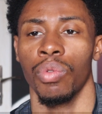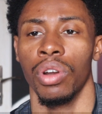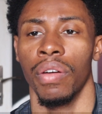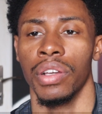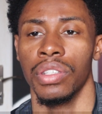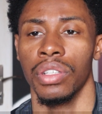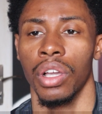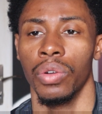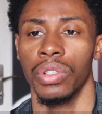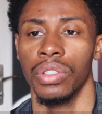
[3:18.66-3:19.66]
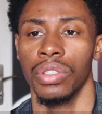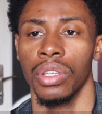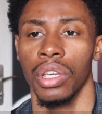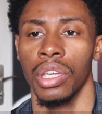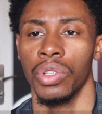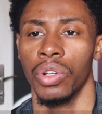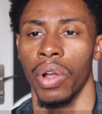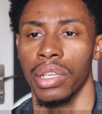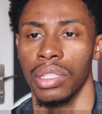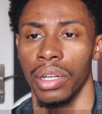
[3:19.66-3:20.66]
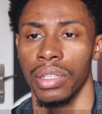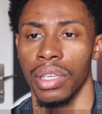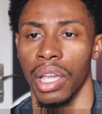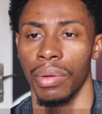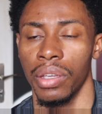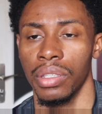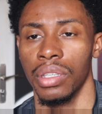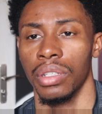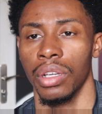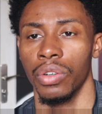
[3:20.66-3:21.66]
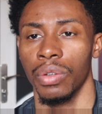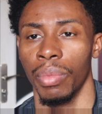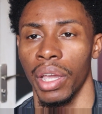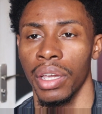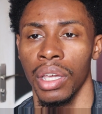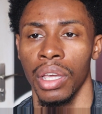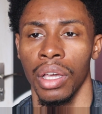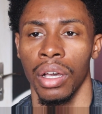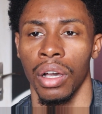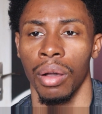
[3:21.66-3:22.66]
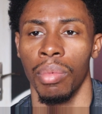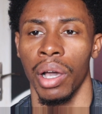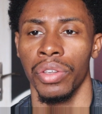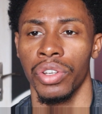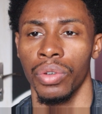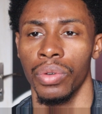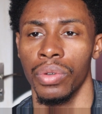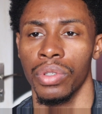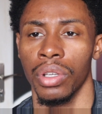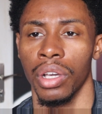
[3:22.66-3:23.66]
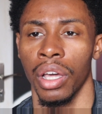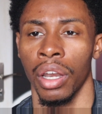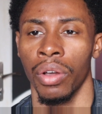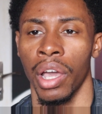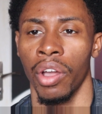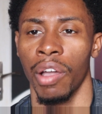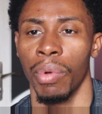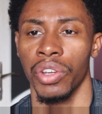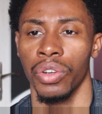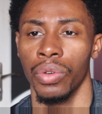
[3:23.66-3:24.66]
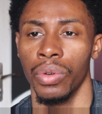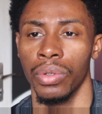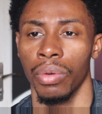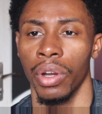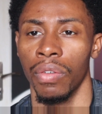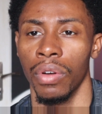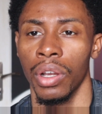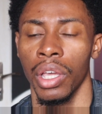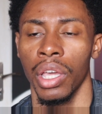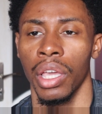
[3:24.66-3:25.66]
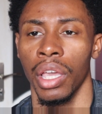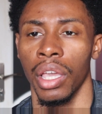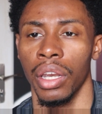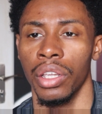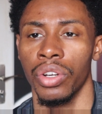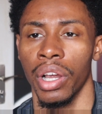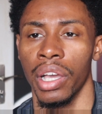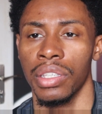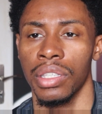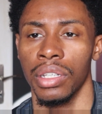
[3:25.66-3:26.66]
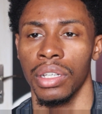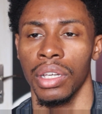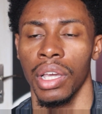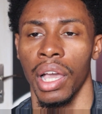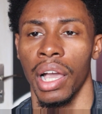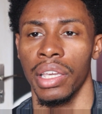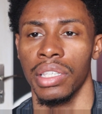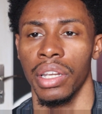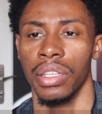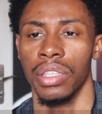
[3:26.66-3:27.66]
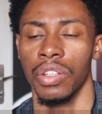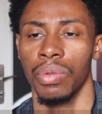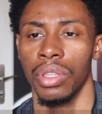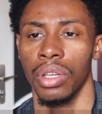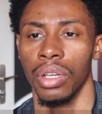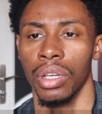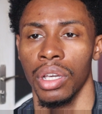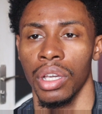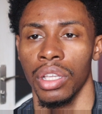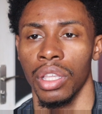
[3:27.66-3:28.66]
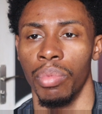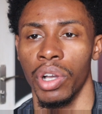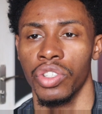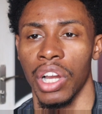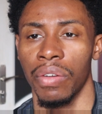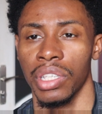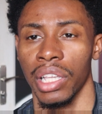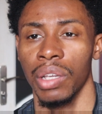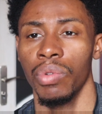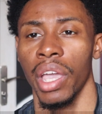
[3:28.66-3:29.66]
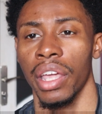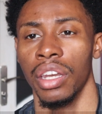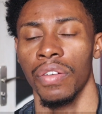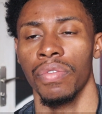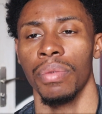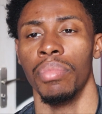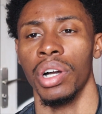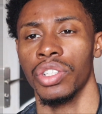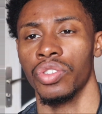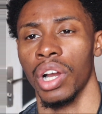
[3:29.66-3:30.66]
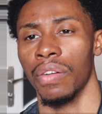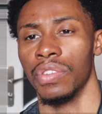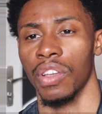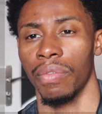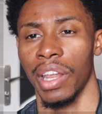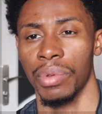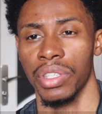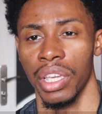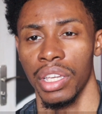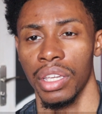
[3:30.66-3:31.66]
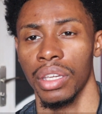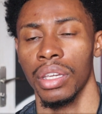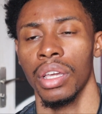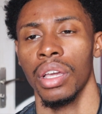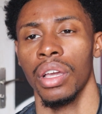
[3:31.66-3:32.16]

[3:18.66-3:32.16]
one of our assistant coaches. He was a grad assistant at the time. Now he's assistant coach, Matt, about the shoes. I don't have my shoes or whatever. And he tries to, get in touch with the bus driver, because I think we had different bus drivers, if I'm not mistaken,